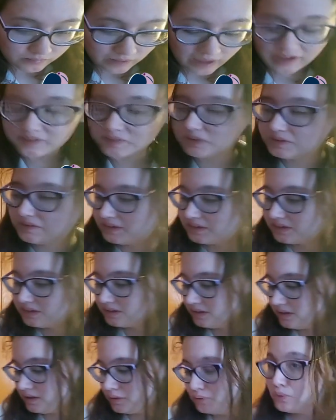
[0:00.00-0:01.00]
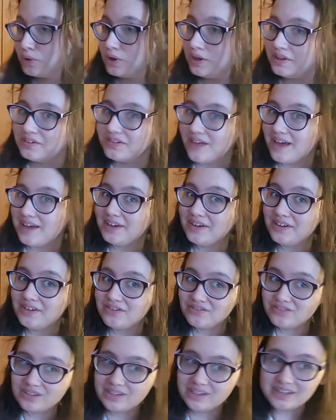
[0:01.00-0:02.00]
I don't know if that's a spoiler. I didn't
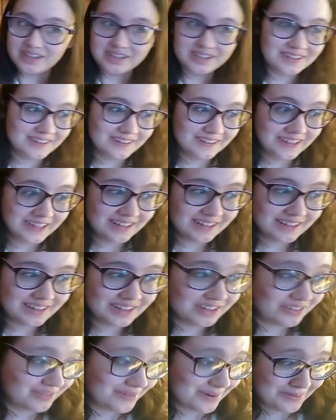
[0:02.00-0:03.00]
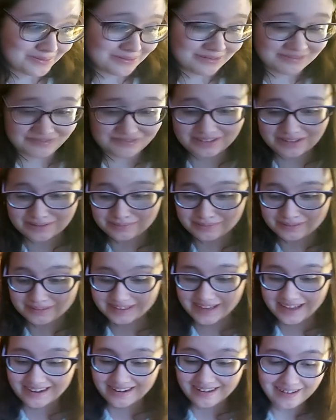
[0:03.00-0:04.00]
read the description for this
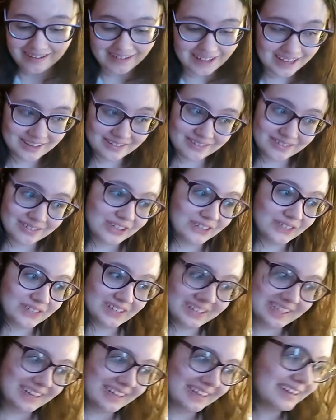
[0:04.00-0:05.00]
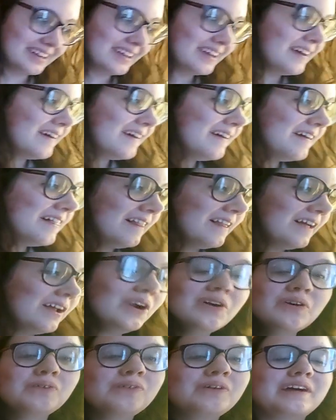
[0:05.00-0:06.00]
book at all. I don't know what's in it.
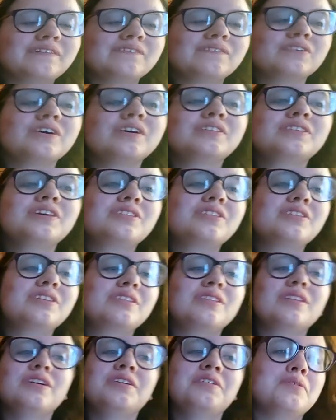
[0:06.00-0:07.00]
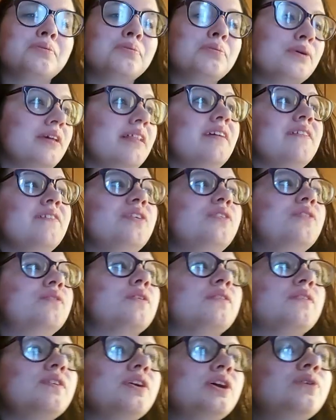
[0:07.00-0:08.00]
Whatever. This is a spoiler filled
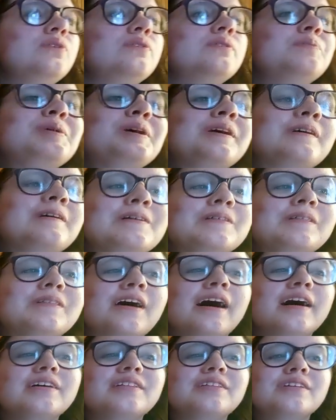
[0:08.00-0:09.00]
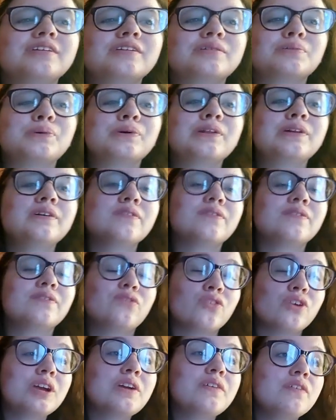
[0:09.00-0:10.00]
review because I think spoiler
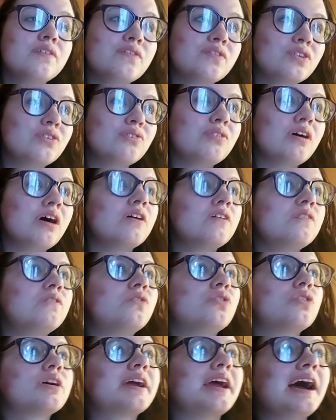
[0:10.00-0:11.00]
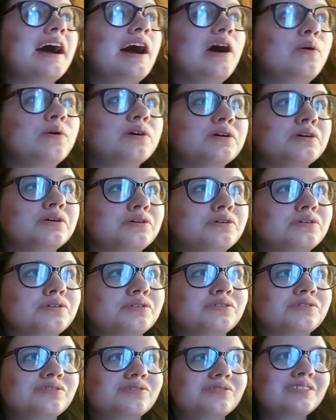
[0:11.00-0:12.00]
free reviews are for
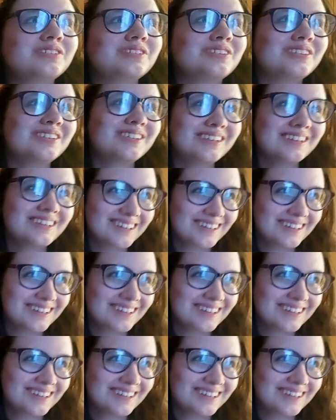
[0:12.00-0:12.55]
cowards.